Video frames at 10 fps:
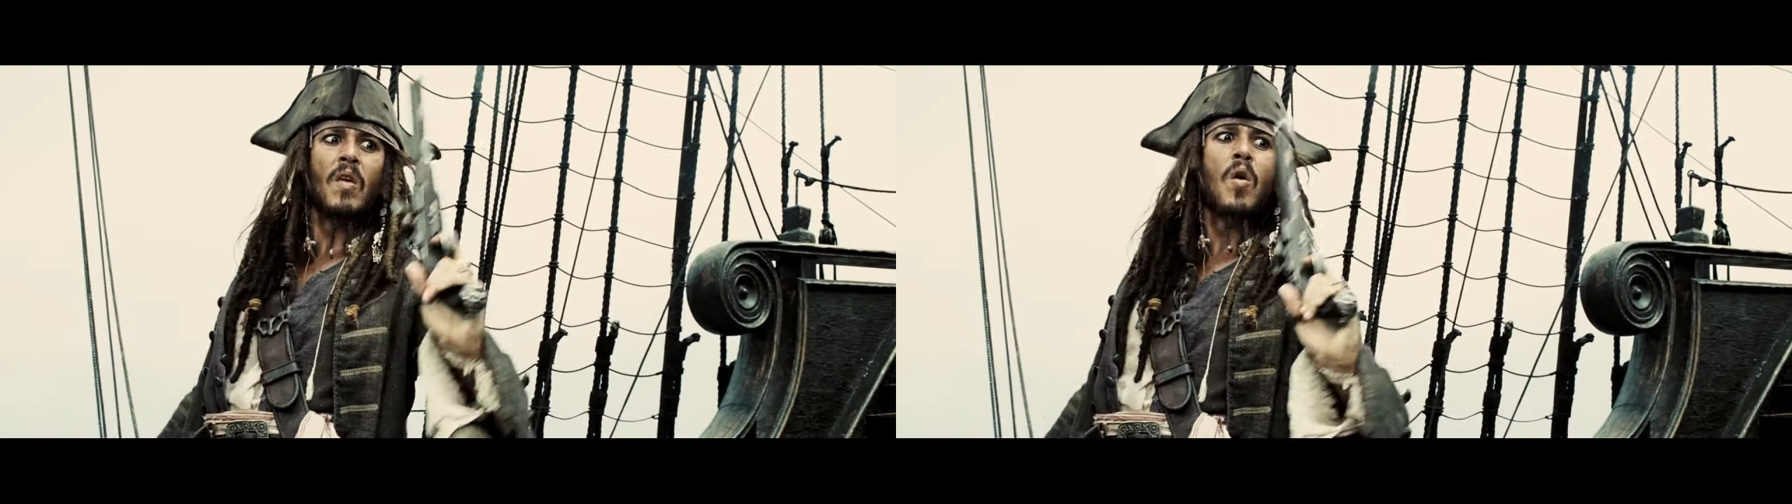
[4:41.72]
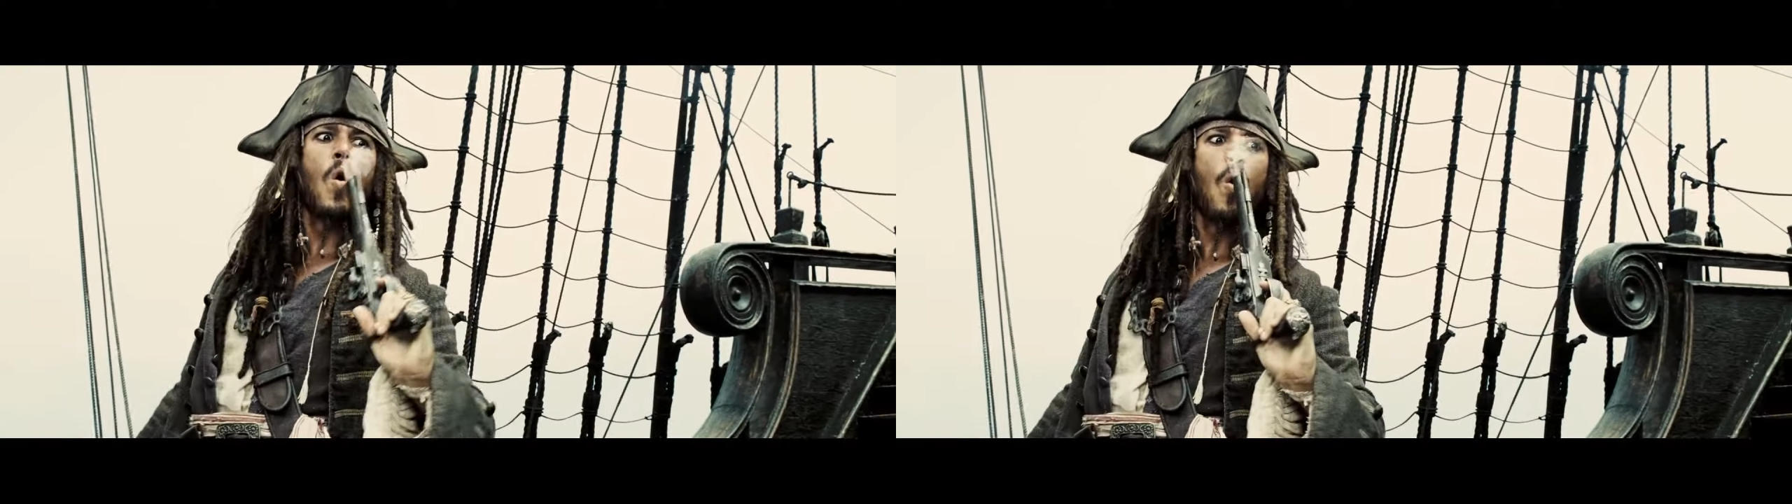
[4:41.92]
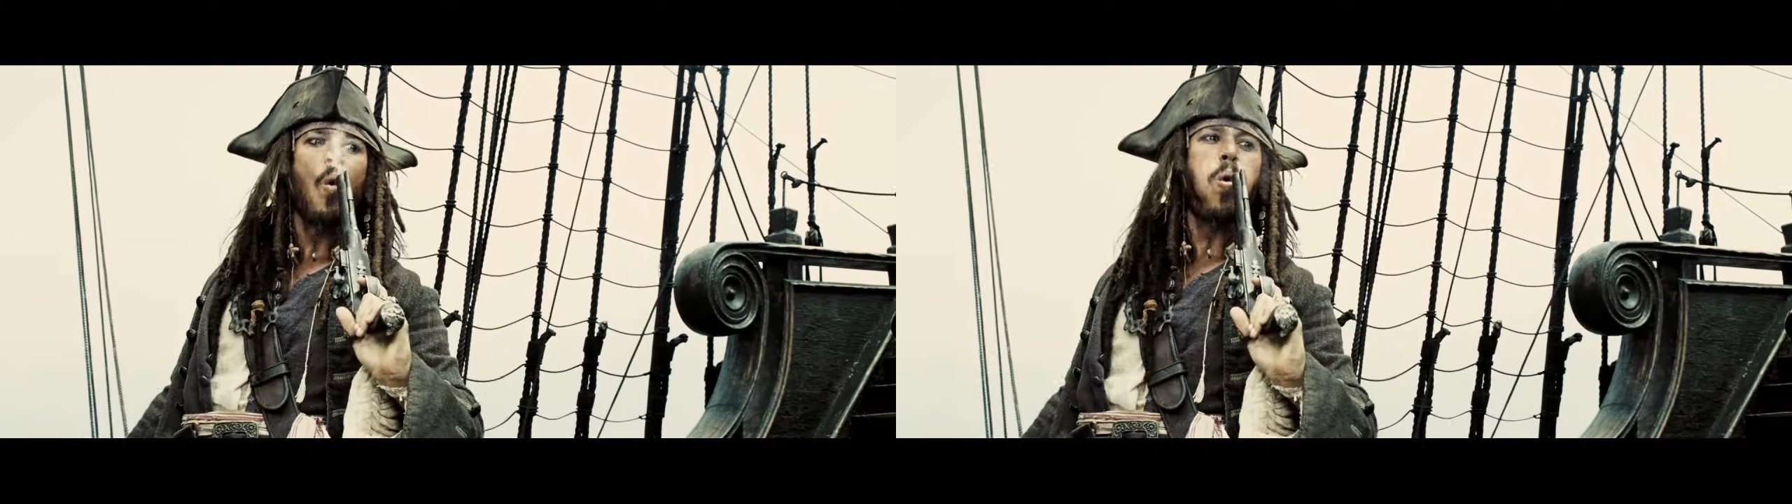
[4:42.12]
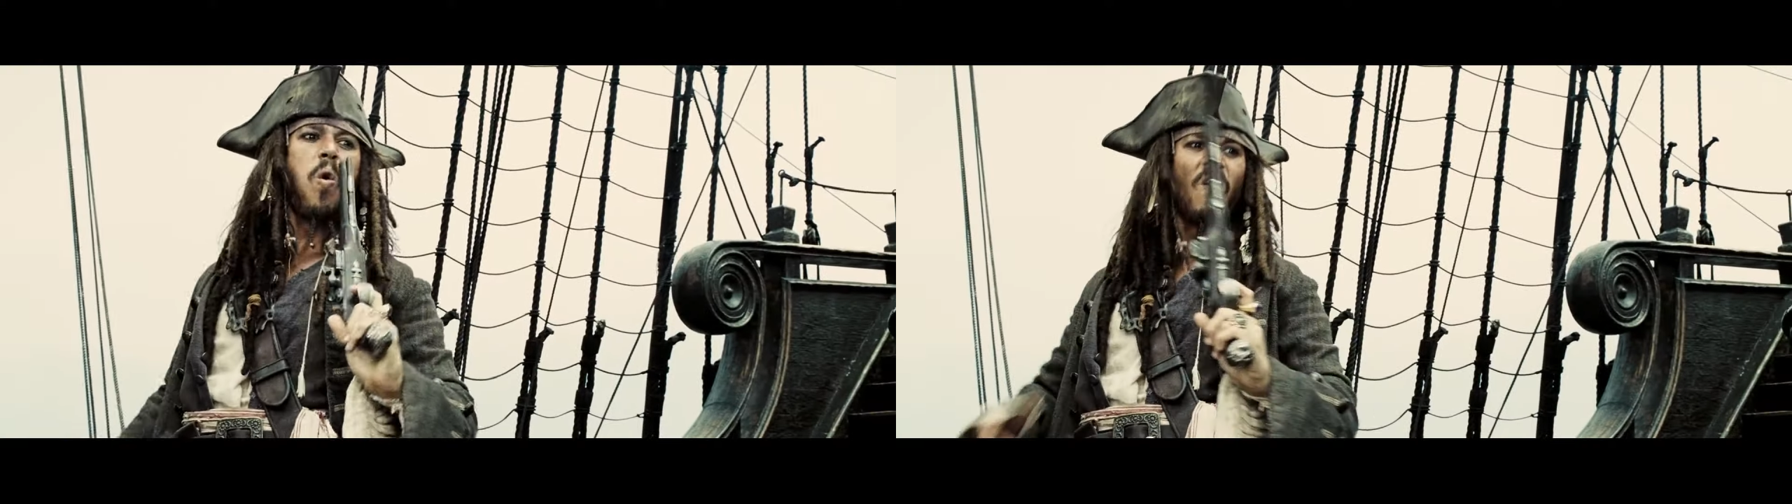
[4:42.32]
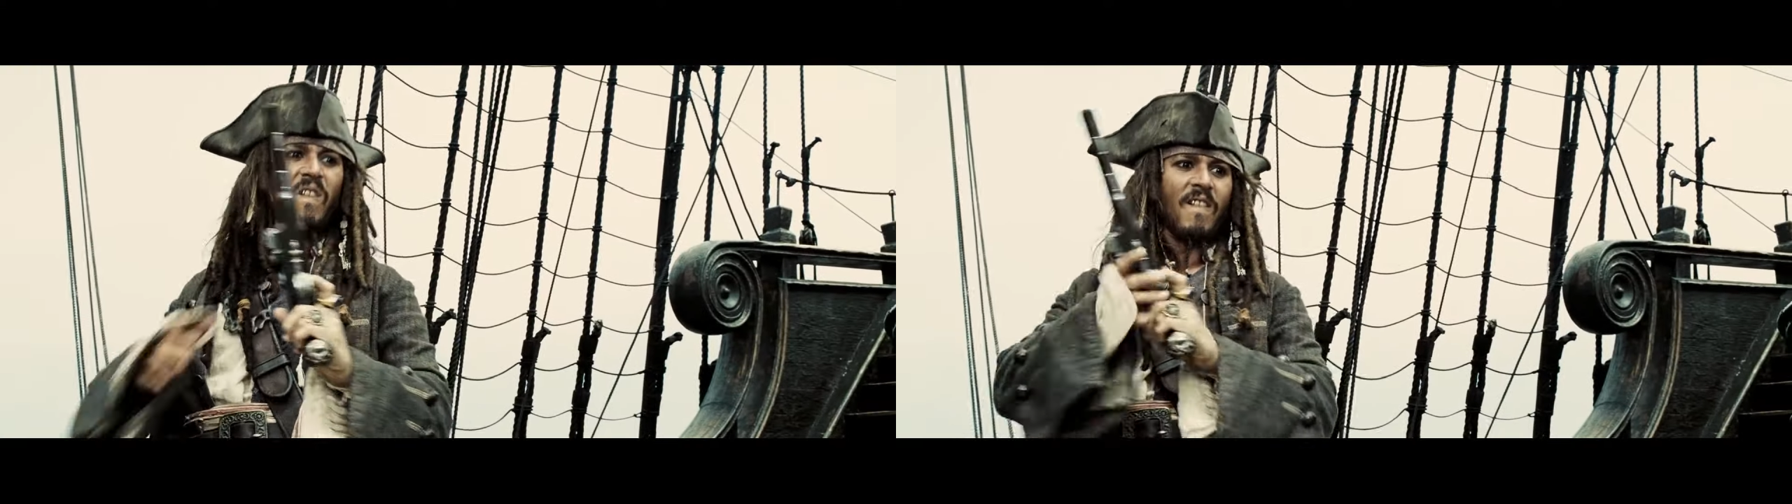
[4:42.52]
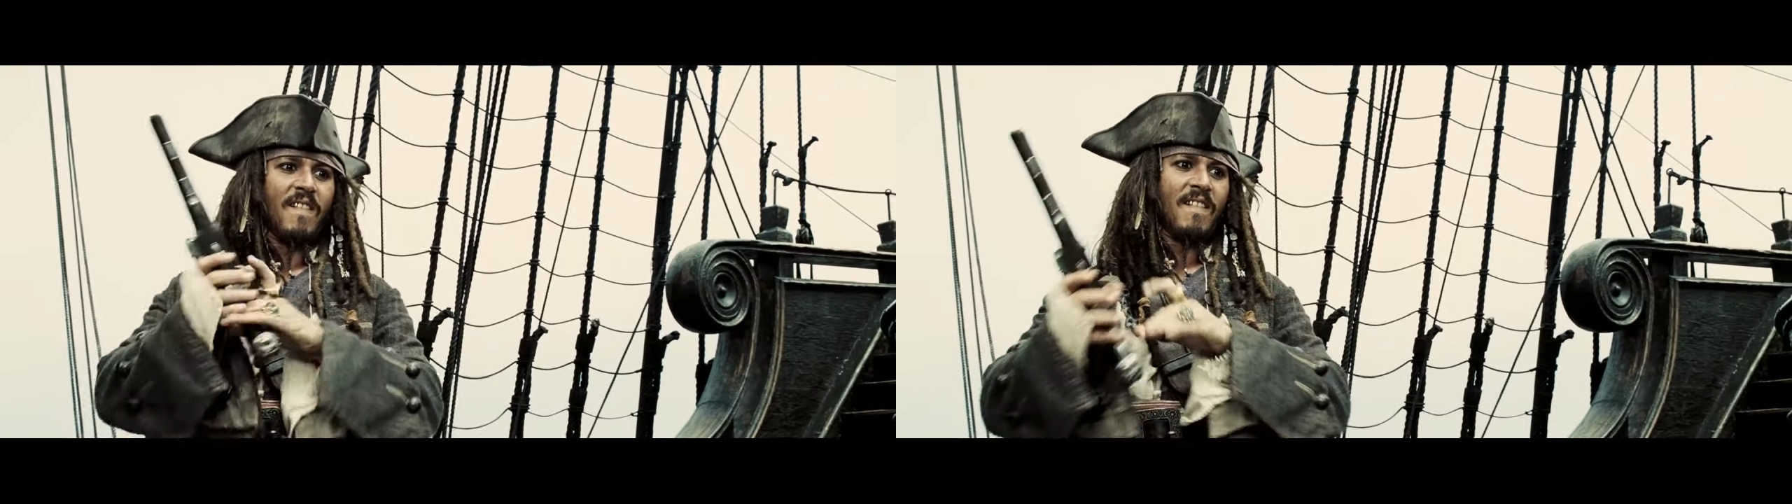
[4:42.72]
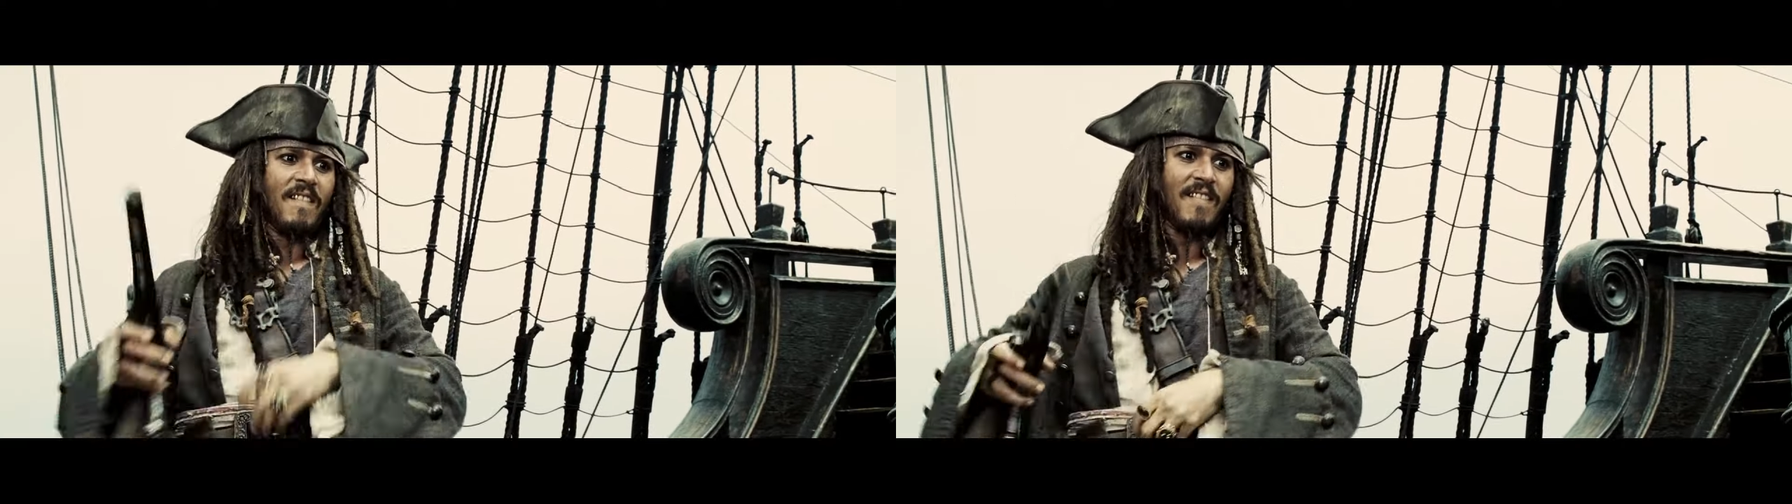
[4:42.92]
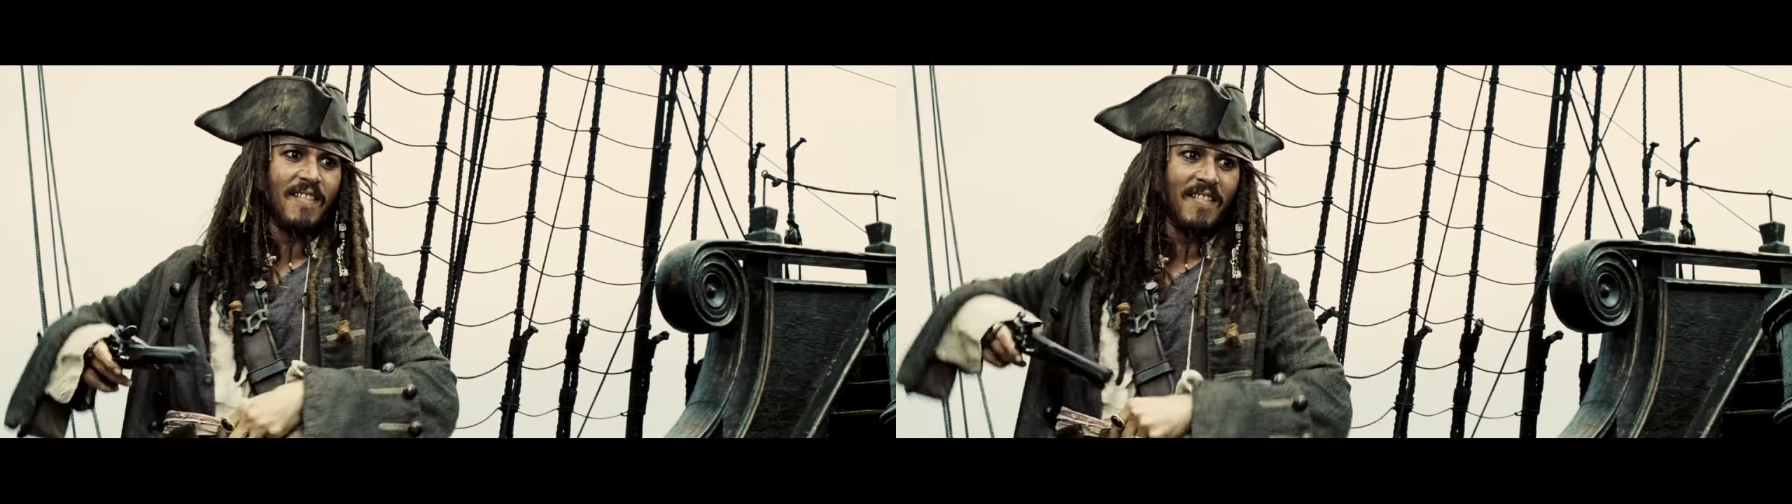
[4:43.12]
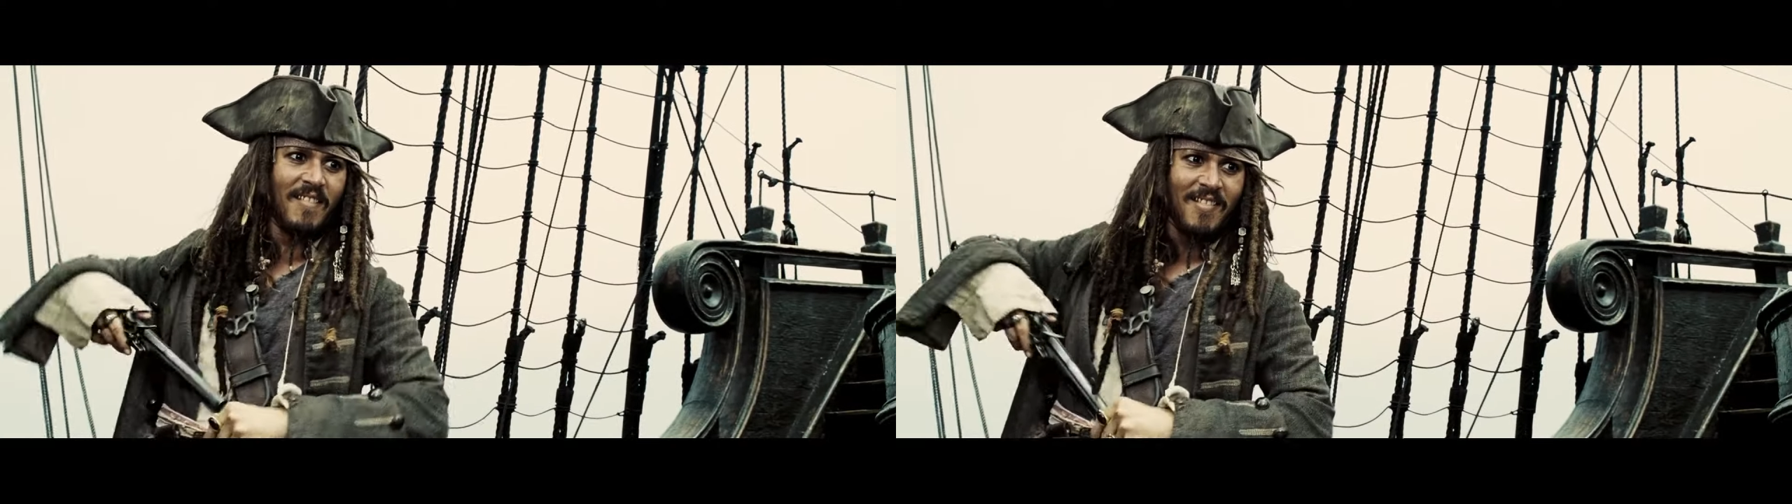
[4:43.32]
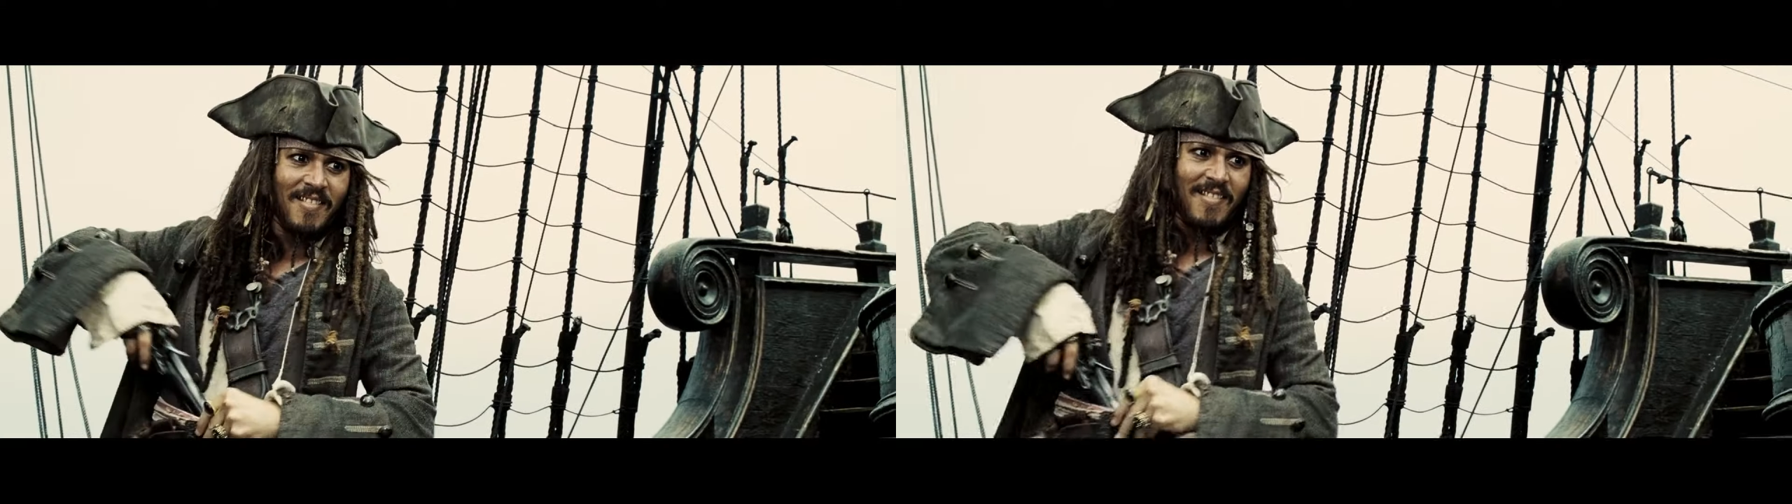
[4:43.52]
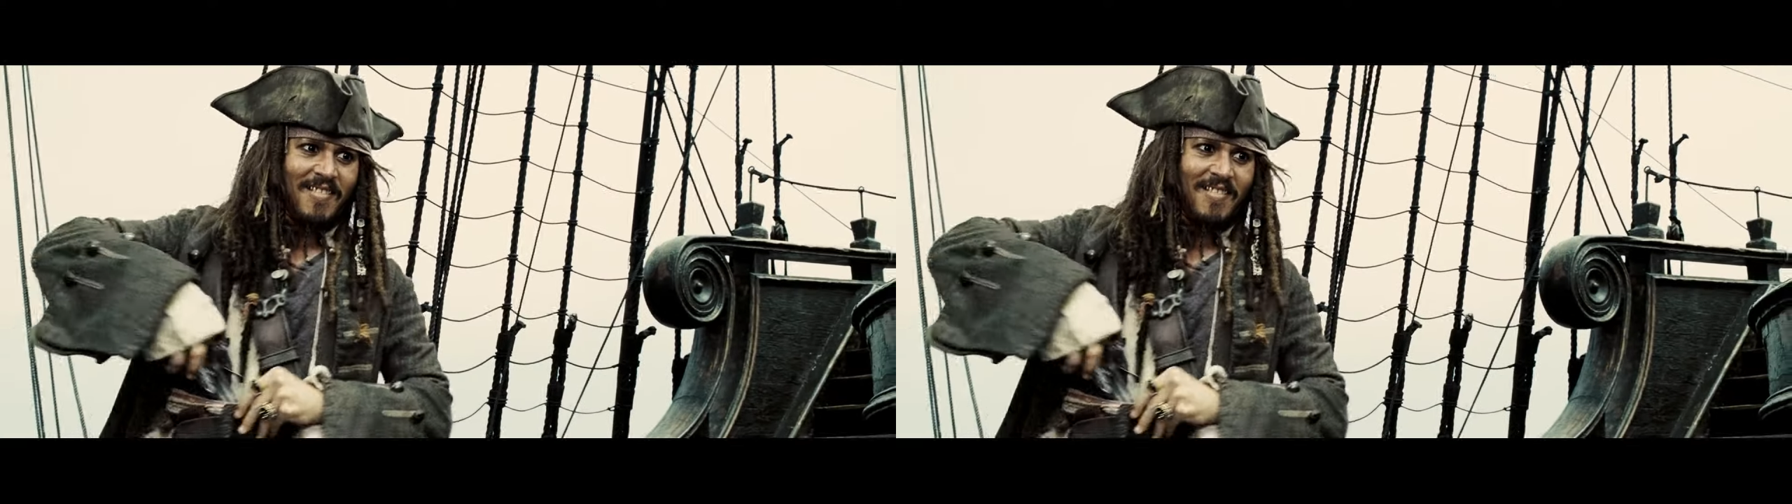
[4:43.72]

to Jack, we see him brandishing his hat